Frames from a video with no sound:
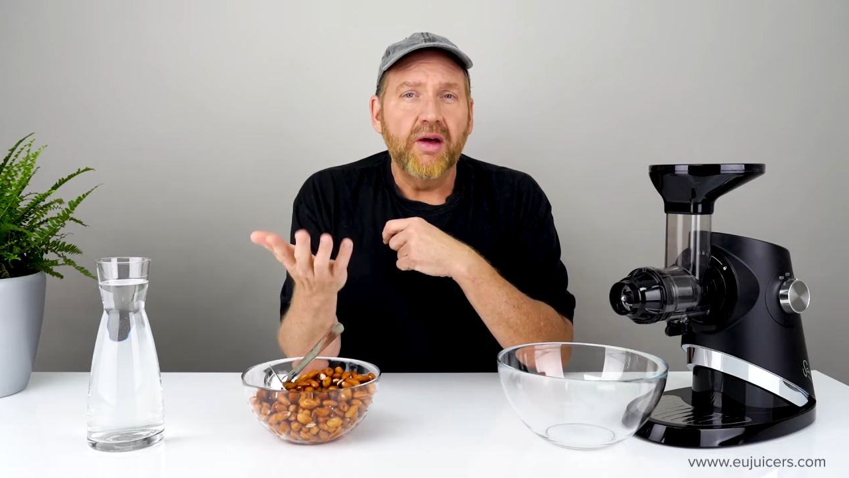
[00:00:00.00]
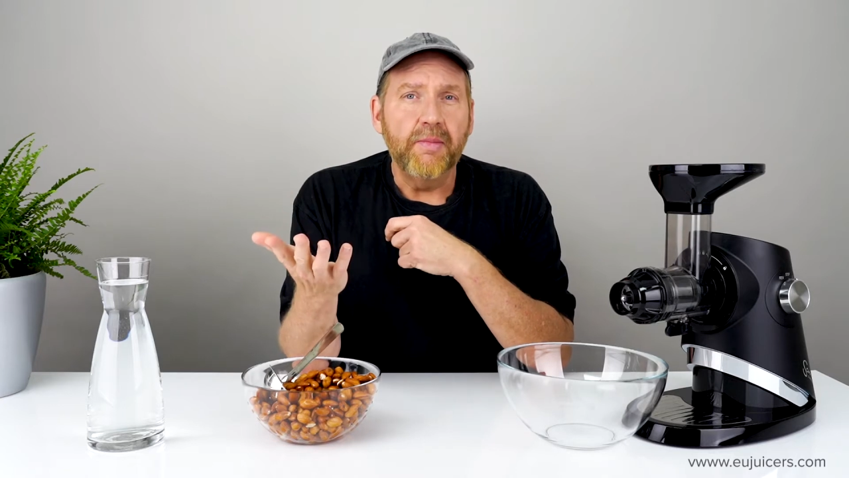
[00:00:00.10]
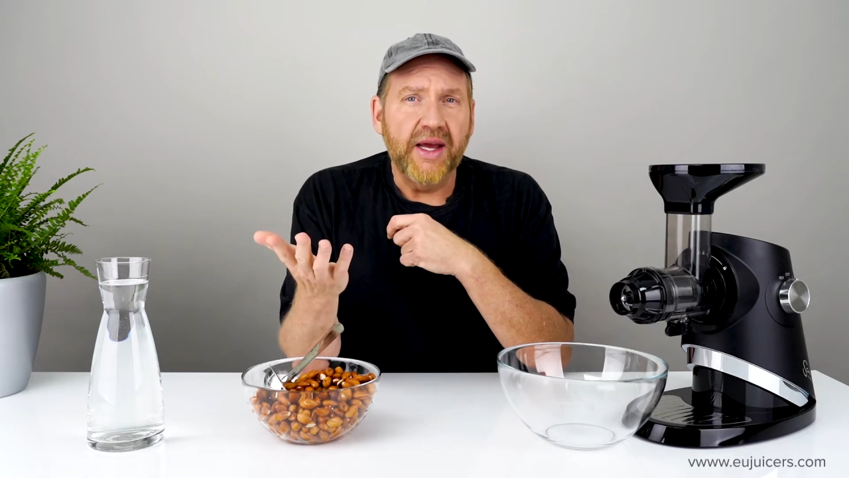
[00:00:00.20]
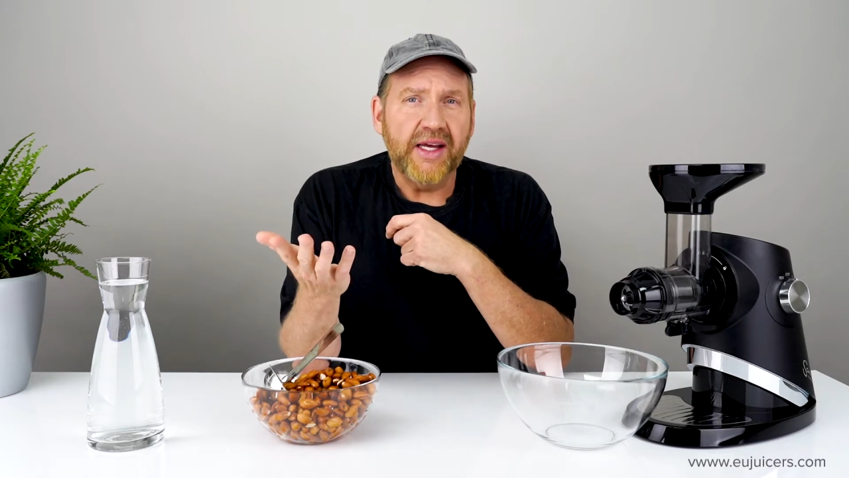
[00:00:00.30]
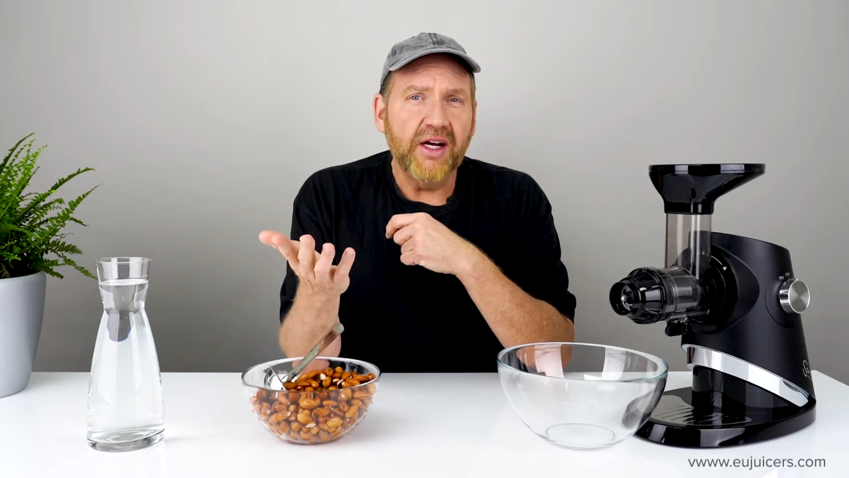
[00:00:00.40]

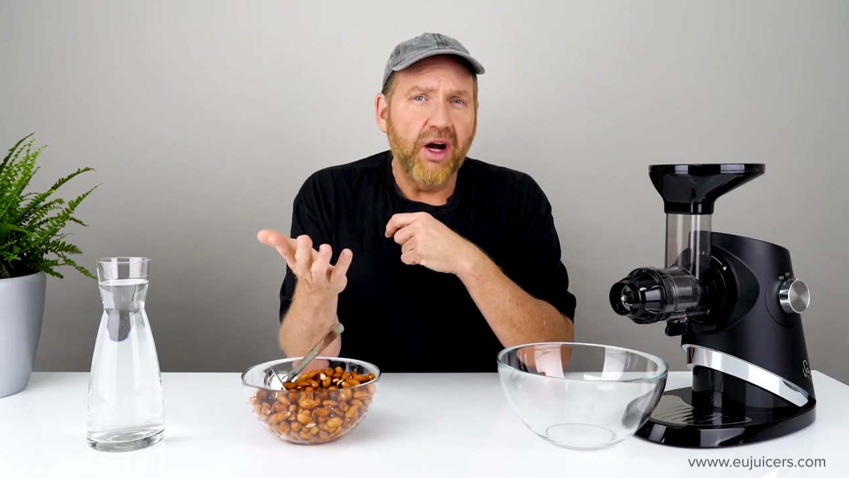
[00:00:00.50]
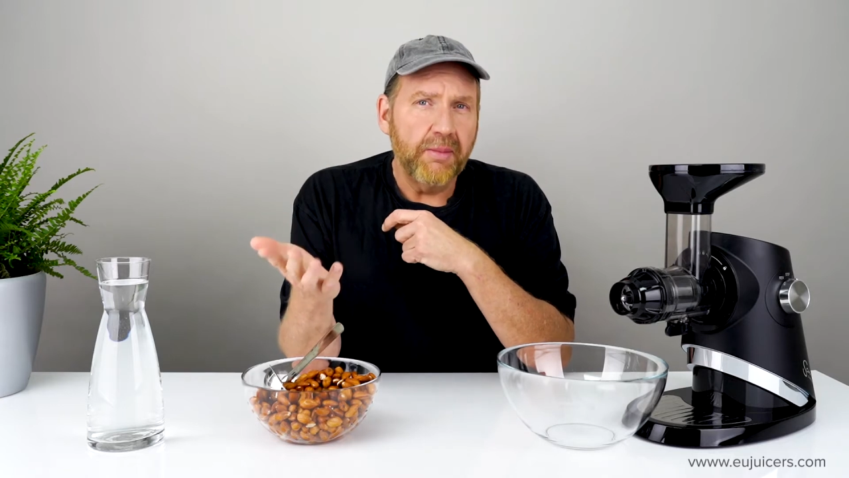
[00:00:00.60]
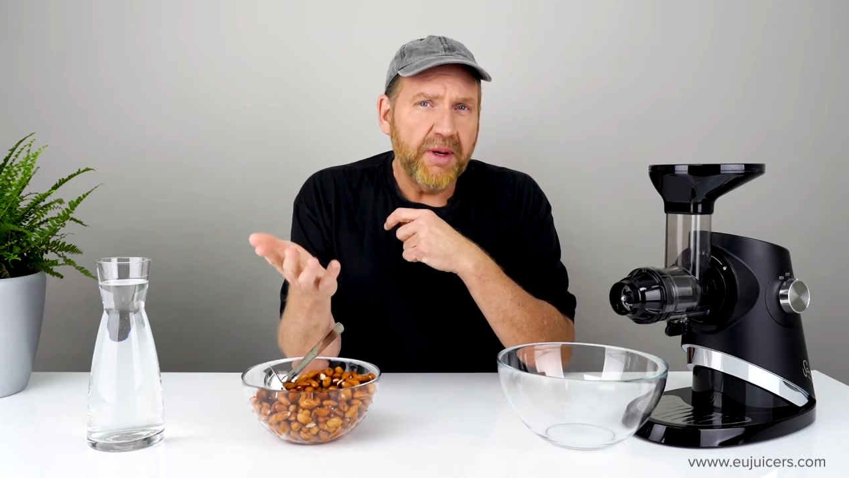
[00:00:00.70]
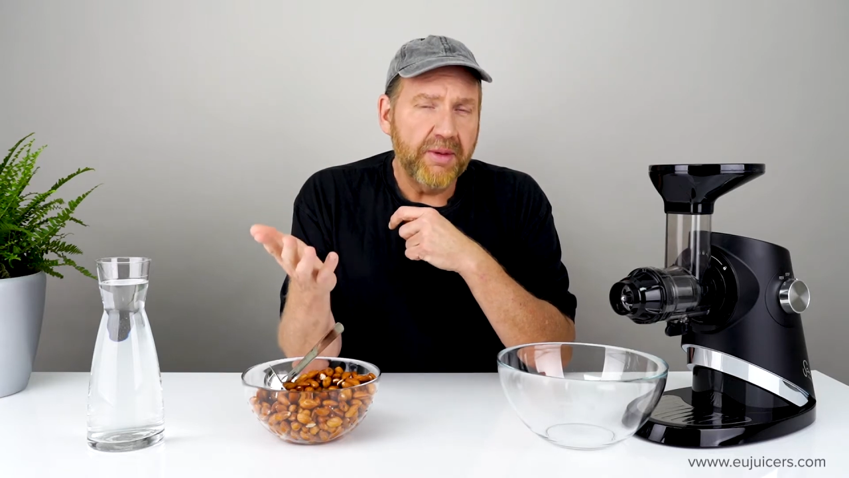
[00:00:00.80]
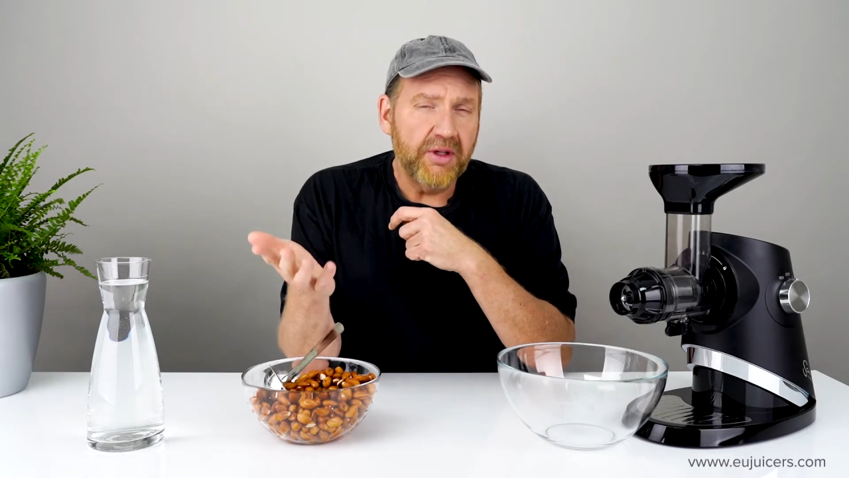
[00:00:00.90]
Making
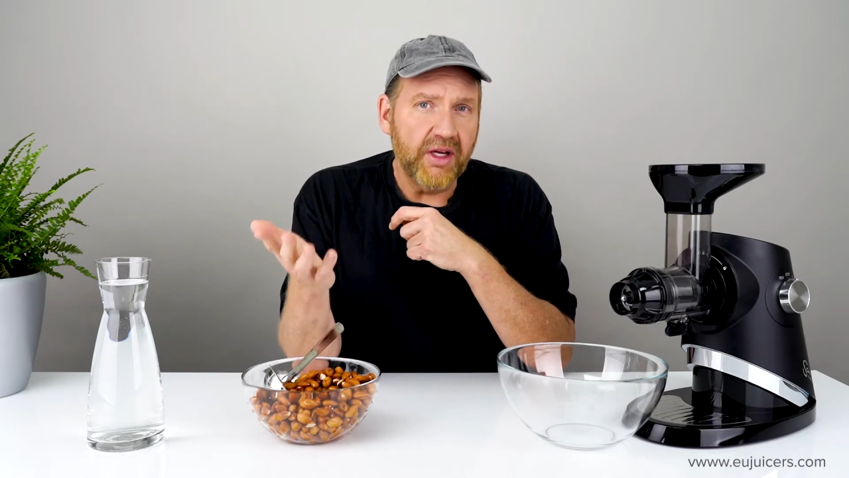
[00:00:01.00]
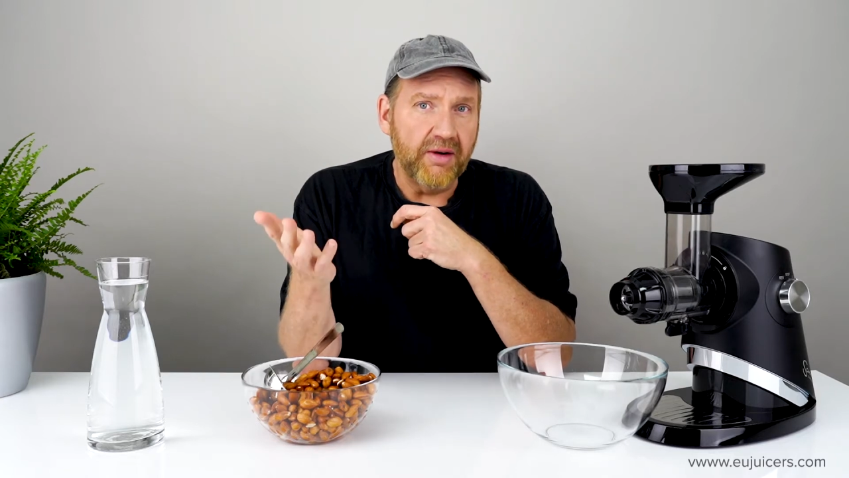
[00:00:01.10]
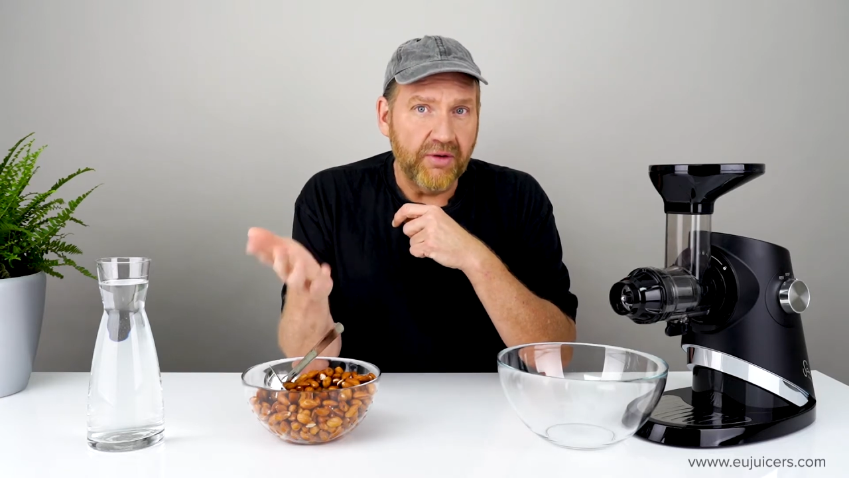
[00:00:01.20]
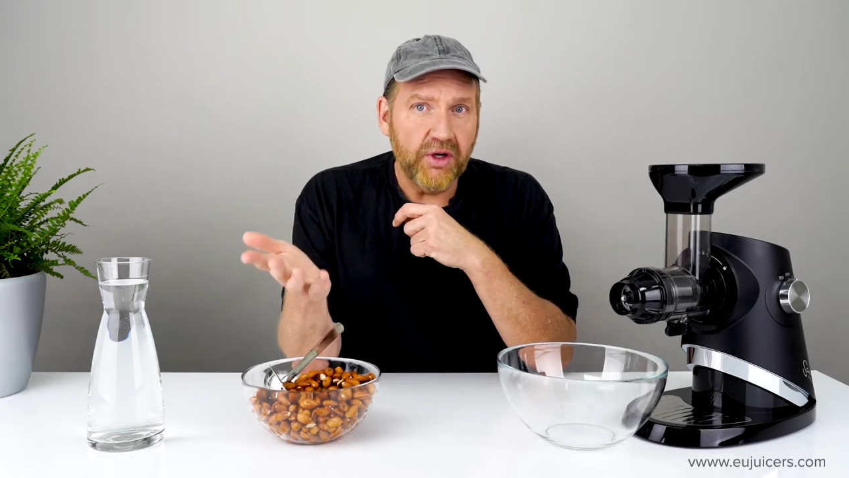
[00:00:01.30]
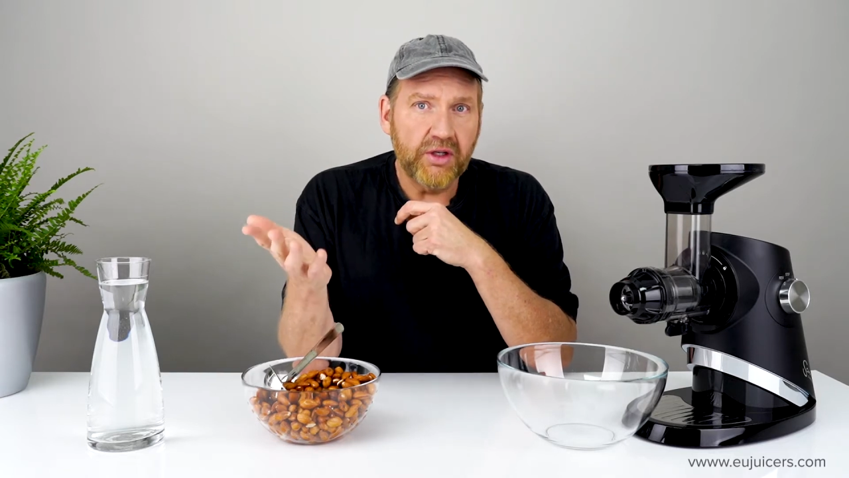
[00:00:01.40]
almond milk in a
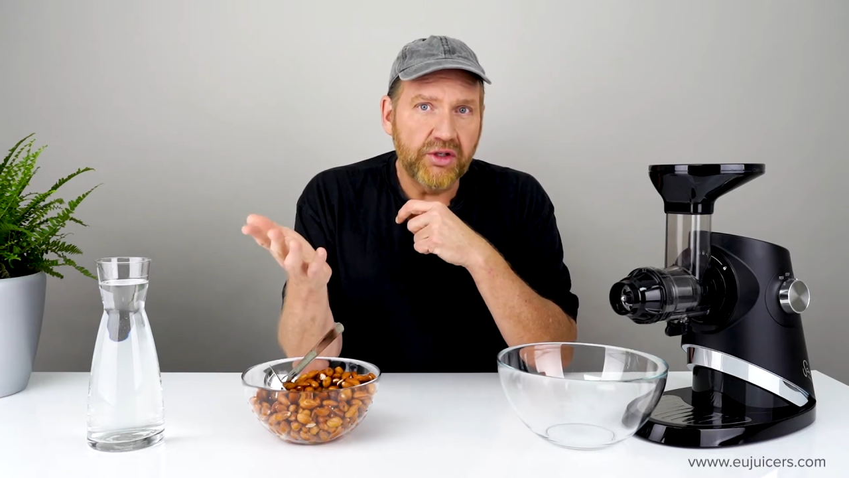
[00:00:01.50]
vertical